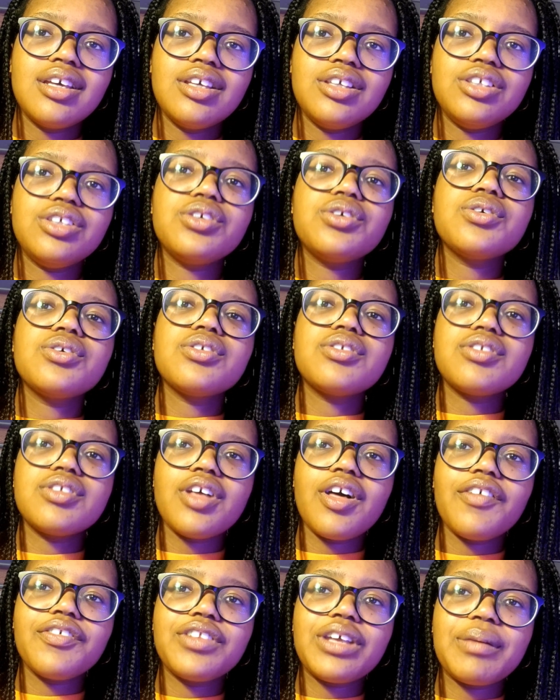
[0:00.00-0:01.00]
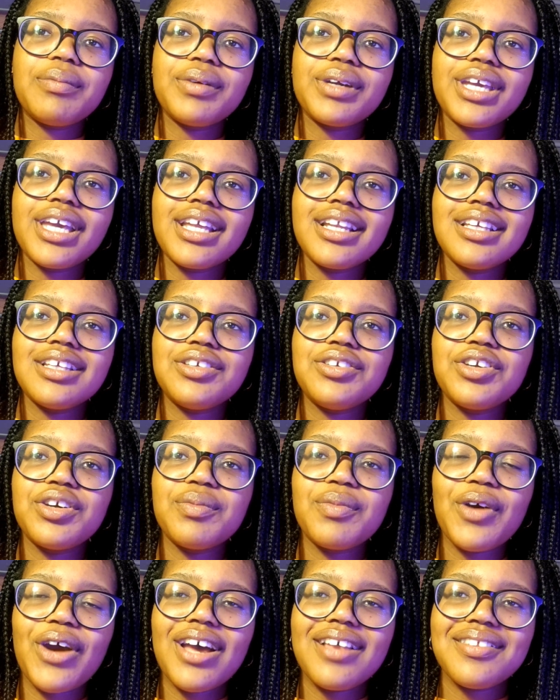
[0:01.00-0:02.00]
use self-deprecating
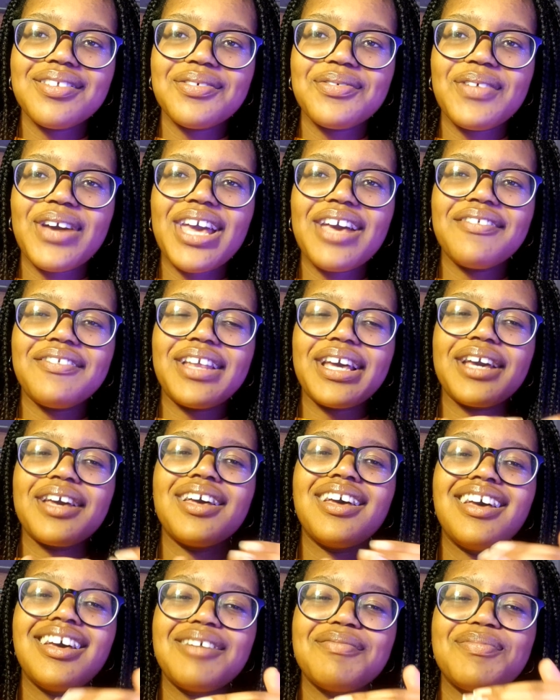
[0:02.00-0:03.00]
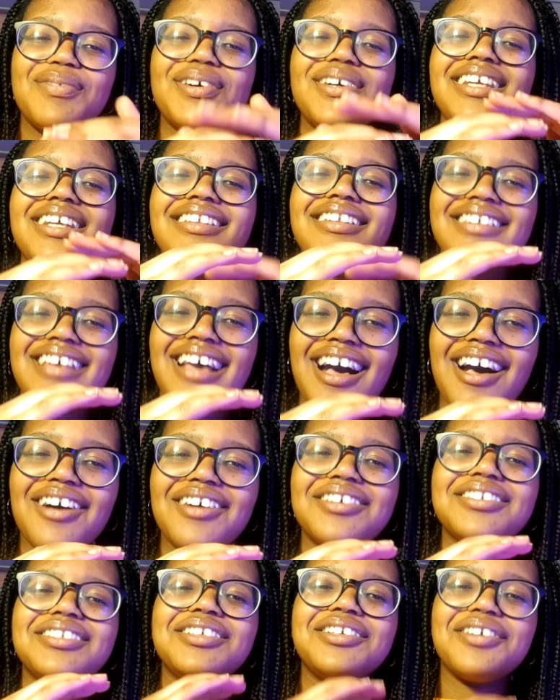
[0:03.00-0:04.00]
humor as a way of putting
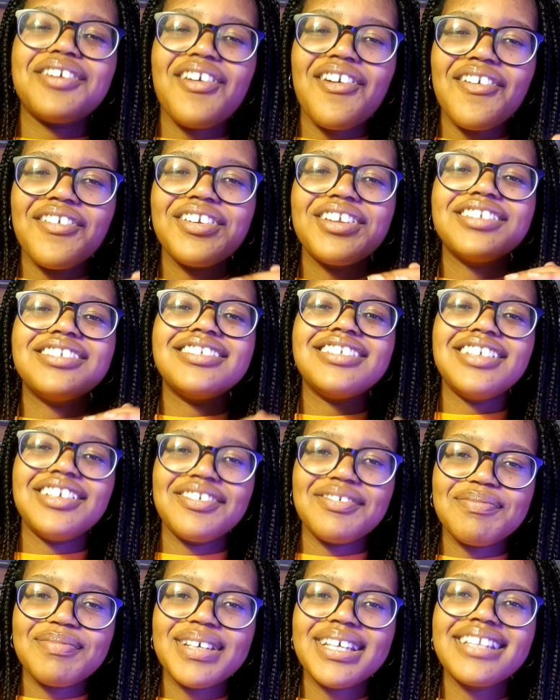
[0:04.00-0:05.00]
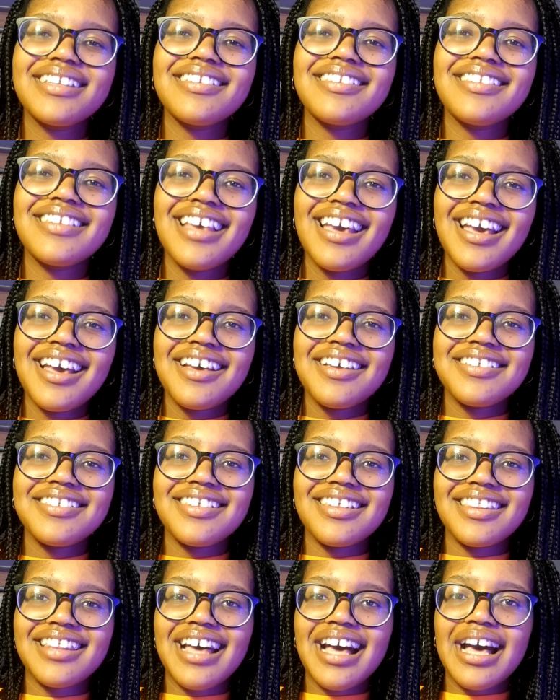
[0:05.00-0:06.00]
down your own achievements
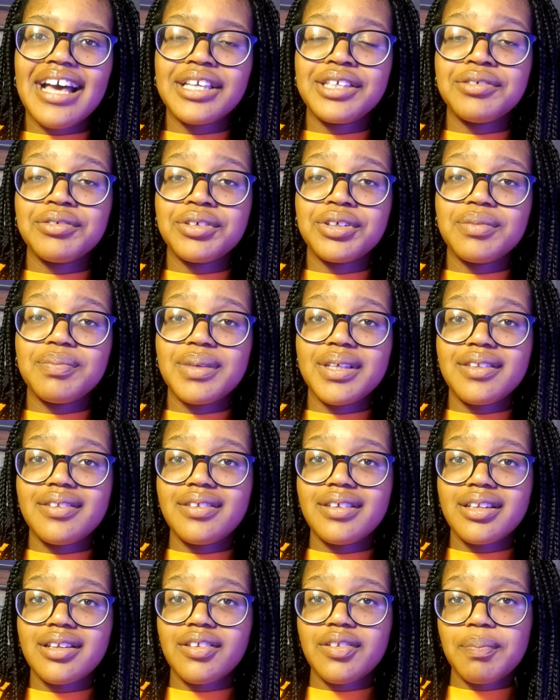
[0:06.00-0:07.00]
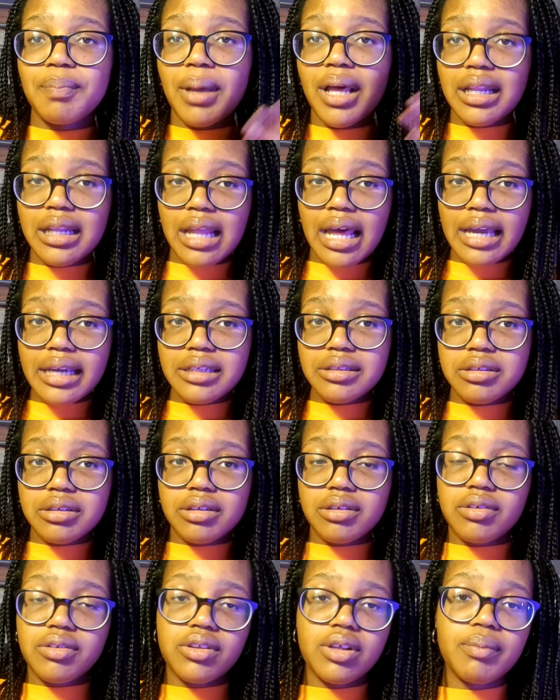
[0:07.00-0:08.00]
so that you could be seen as polite
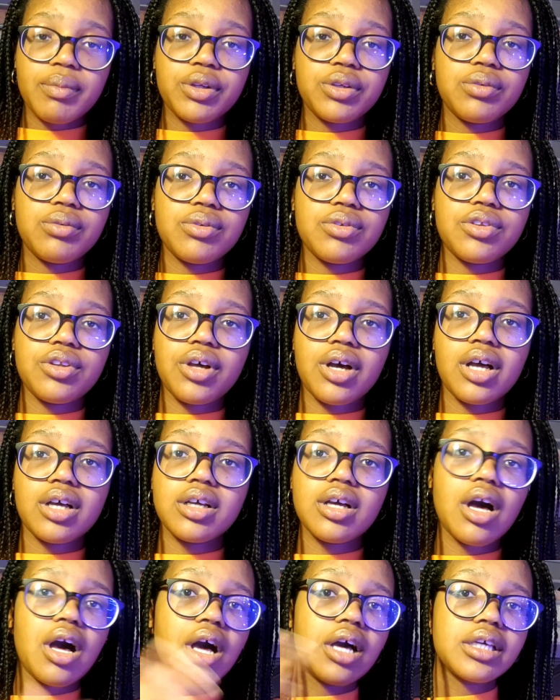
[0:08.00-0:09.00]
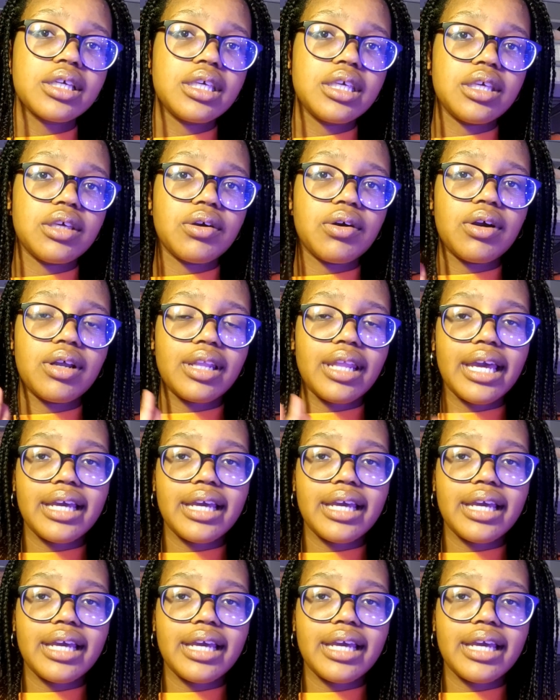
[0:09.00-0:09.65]
and someone who's not cocky or